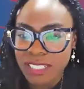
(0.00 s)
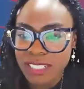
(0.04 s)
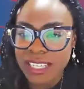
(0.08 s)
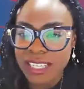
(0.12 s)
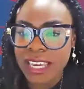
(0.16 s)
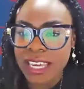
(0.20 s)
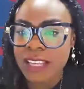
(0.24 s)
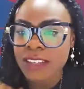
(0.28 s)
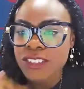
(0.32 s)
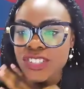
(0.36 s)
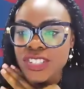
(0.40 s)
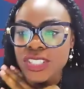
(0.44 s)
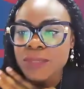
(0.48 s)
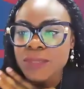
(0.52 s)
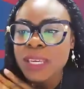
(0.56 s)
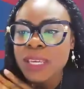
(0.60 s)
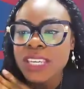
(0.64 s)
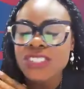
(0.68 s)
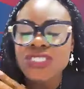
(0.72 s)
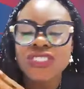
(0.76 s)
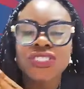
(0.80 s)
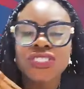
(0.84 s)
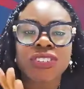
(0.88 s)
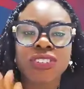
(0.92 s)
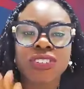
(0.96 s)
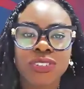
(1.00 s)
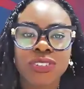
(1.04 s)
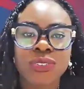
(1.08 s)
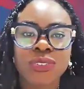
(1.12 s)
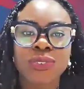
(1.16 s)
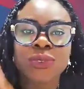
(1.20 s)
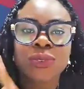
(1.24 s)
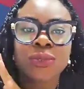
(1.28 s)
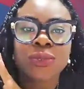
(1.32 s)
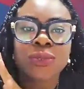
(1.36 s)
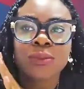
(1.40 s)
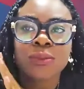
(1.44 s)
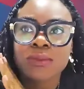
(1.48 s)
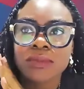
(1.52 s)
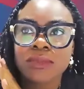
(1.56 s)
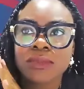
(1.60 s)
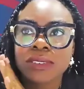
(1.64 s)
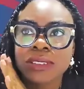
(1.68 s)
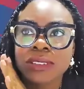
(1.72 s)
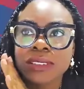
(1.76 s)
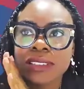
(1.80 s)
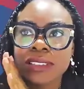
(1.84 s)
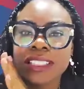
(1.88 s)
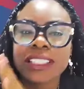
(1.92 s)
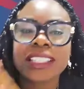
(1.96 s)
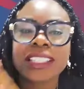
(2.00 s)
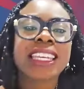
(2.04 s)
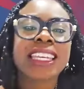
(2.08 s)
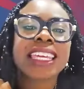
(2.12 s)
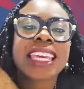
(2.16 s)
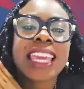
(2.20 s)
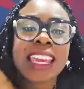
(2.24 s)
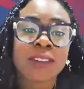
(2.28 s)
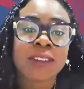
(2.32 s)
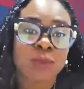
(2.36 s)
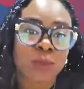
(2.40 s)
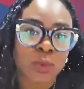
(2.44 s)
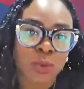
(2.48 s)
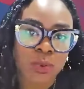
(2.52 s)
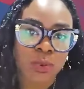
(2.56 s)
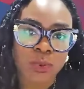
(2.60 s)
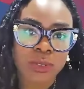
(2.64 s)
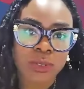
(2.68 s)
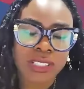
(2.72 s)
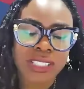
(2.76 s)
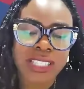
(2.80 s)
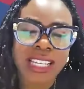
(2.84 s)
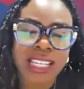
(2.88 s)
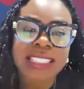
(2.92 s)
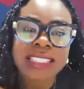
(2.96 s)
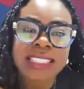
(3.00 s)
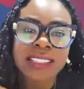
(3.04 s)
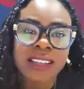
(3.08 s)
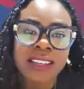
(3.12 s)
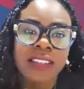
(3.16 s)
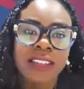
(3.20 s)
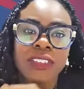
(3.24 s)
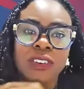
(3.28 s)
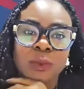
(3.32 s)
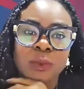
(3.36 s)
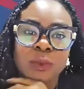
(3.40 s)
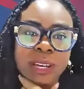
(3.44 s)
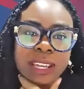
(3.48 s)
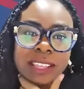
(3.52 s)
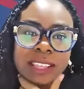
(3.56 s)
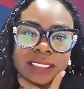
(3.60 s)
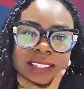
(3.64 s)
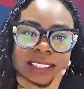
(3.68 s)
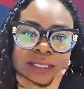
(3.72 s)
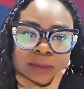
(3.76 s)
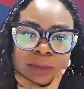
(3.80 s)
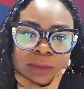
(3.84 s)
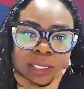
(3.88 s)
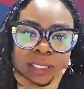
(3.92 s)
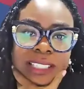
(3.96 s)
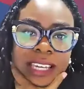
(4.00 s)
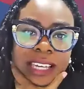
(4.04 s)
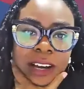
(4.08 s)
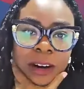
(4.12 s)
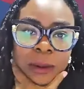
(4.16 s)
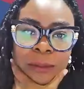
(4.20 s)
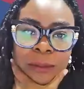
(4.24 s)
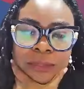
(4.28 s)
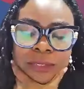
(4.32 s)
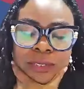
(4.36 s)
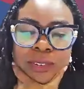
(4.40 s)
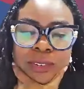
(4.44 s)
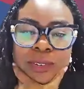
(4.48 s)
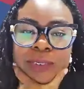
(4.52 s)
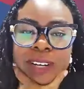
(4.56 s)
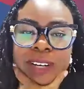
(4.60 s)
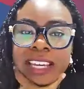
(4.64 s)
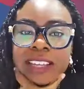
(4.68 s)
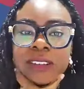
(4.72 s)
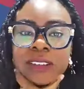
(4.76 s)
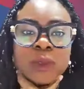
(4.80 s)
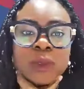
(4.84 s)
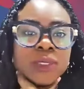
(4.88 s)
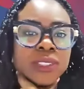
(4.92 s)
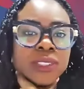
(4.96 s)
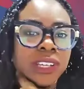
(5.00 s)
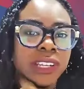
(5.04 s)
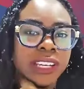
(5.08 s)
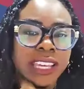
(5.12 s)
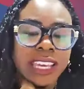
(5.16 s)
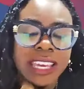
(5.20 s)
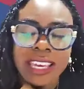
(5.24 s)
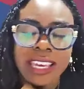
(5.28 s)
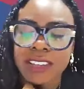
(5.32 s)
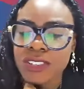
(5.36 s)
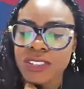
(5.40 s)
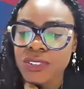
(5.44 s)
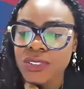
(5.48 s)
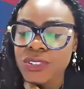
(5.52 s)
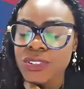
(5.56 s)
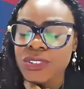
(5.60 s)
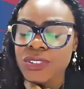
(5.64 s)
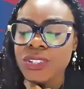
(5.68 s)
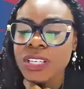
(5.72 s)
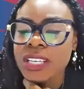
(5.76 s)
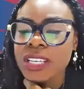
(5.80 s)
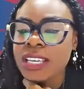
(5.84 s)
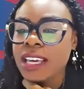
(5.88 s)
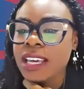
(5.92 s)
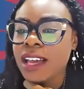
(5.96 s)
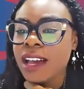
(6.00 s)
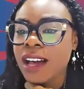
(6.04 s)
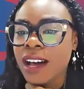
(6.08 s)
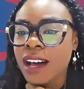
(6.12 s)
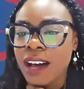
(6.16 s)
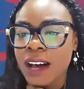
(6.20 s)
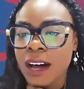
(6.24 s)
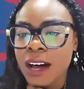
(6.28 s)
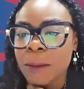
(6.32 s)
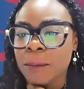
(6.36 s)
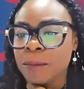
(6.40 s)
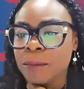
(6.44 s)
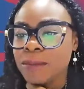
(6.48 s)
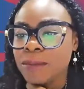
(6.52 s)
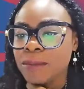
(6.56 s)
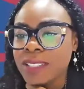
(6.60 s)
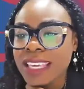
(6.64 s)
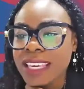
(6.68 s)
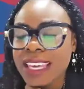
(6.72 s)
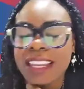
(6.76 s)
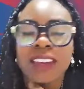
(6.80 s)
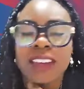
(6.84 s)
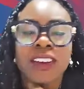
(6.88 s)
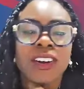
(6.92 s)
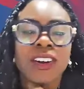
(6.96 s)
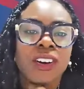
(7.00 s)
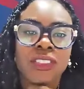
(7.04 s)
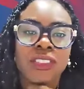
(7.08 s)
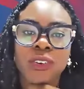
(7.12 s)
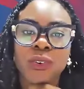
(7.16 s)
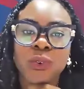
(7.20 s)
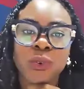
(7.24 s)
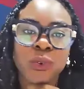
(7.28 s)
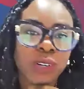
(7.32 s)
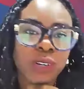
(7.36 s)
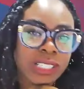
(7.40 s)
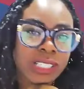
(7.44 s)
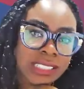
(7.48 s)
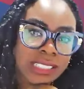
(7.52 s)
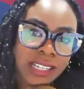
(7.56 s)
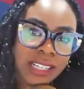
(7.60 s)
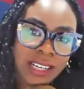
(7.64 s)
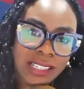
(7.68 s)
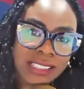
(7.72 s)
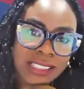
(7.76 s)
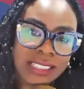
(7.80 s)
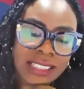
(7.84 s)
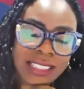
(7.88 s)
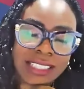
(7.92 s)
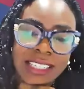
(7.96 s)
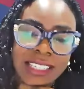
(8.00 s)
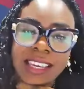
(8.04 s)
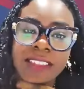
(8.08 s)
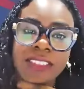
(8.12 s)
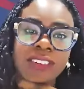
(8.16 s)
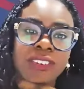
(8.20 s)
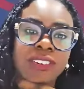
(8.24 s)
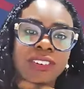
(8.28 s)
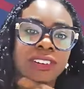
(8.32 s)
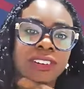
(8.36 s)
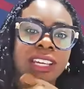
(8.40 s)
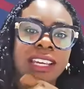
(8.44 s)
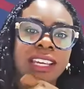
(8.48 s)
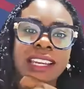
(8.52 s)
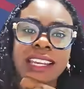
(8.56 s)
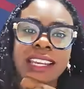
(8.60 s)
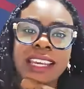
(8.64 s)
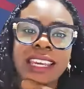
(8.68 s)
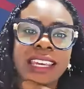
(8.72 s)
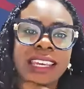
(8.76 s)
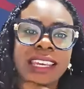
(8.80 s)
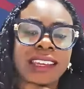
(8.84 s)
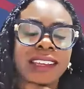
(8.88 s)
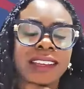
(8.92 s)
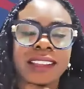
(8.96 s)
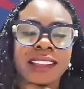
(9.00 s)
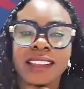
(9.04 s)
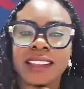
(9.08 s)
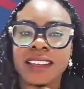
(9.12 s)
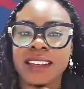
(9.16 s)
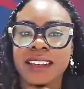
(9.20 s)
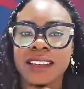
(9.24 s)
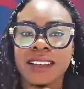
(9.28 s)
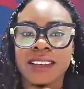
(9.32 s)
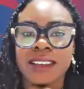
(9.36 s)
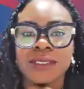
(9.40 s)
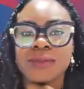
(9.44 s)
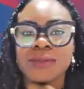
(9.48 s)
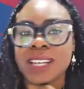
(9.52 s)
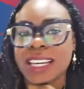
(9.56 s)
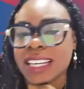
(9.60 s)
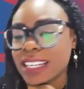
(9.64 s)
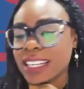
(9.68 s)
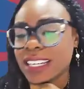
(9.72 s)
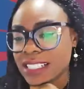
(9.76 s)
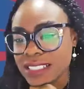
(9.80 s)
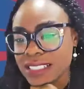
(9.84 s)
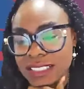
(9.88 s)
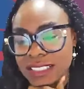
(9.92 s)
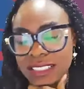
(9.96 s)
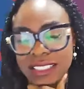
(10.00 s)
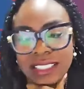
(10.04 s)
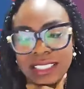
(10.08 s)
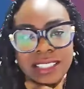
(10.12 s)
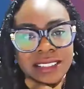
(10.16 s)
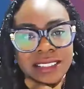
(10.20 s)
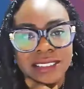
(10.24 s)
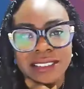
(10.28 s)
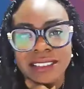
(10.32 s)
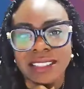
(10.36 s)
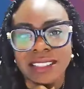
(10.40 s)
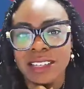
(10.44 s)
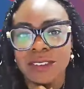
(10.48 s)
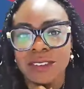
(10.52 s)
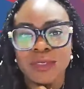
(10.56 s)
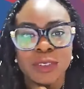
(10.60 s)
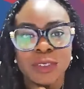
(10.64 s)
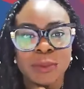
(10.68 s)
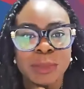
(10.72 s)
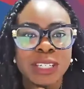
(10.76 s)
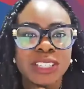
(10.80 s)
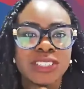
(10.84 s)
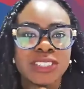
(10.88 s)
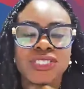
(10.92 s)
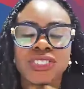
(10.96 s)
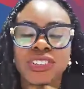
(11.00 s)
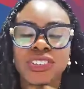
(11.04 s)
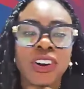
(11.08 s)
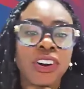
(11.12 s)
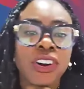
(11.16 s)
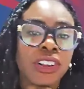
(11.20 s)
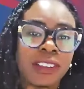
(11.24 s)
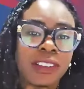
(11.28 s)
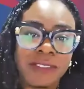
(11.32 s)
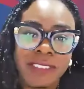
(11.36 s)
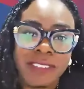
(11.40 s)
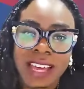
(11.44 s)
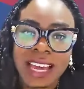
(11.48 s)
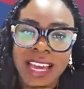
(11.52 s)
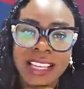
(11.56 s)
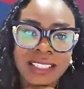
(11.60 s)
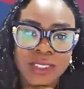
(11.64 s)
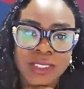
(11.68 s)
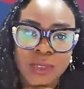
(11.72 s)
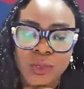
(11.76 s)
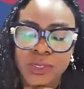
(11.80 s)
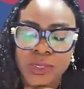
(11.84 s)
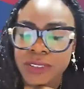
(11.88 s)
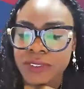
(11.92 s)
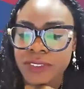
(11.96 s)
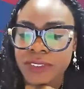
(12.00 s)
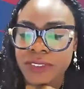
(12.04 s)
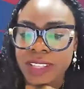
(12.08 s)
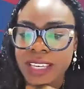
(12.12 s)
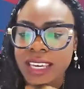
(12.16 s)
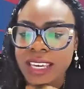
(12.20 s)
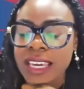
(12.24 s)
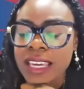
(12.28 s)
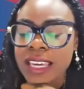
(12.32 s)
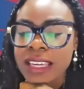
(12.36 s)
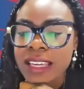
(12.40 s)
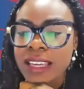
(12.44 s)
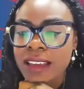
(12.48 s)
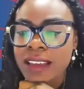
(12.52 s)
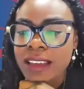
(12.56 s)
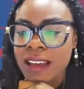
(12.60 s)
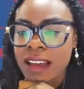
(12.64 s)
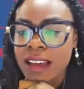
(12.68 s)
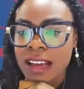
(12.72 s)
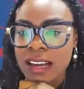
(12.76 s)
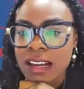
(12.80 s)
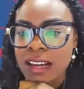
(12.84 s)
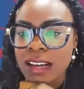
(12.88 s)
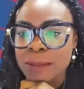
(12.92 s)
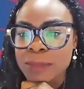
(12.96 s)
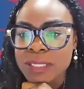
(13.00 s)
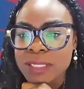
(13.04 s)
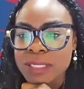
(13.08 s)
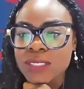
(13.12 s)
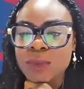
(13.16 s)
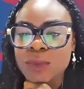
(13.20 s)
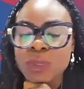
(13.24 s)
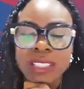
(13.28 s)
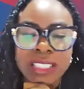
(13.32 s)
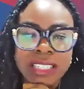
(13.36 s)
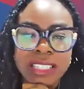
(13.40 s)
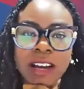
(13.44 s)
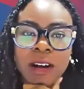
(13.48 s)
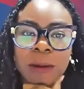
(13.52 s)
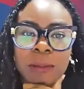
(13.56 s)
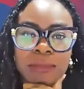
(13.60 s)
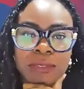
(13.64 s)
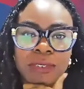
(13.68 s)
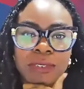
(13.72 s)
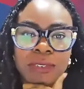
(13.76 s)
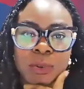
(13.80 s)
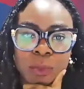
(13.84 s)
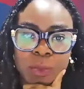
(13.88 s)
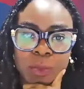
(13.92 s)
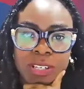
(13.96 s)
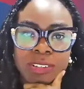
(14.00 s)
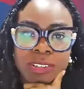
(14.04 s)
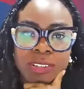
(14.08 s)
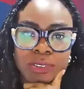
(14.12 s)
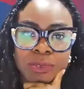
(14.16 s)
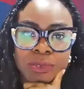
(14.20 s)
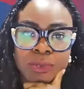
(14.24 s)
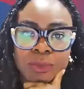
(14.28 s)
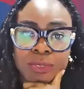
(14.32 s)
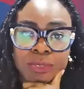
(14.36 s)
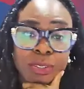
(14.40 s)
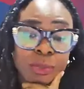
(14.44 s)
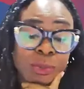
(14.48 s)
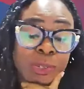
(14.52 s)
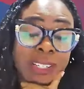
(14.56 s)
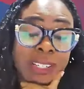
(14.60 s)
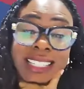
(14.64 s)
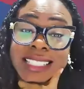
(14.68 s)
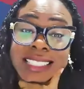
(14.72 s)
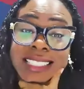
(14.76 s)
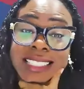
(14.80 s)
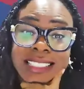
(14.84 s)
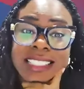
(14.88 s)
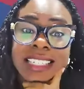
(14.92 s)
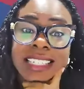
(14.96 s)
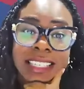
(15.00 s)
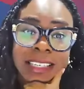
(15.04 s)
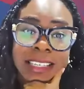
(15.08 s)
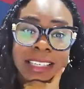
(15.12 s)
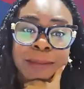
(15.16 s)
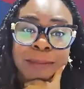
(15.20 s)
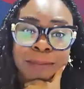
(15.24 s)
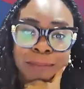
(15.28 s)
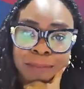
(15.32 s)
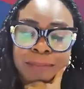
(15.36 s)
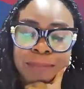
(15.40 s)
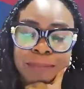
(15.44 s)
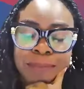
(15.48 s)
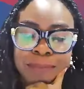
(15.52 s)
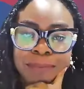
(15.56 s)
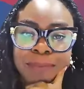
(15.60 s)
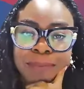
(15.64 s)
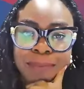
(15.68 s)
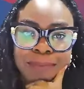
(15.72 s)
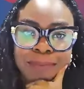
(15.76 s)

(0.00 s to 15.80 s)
again, just make sure you delineate roles. That's another way that's really helpful, right? Who's going to handle getting all the org docs together, getting the financing information, all of that sort of thing. It's really helpful when you do it as a team.